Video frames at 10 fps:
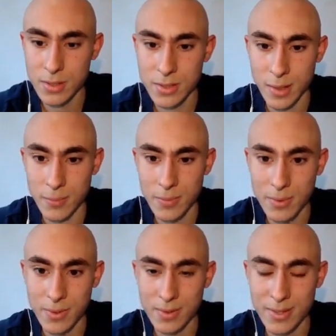There yeah. it is.
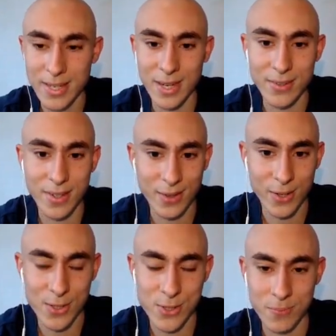And here get it comes out. back again.
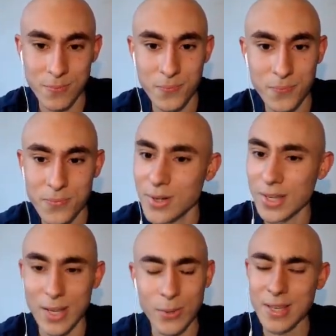Awesome. The good
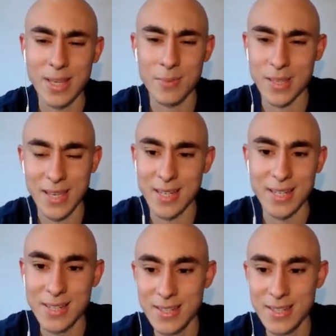okay, thing we'll is it doesn't come back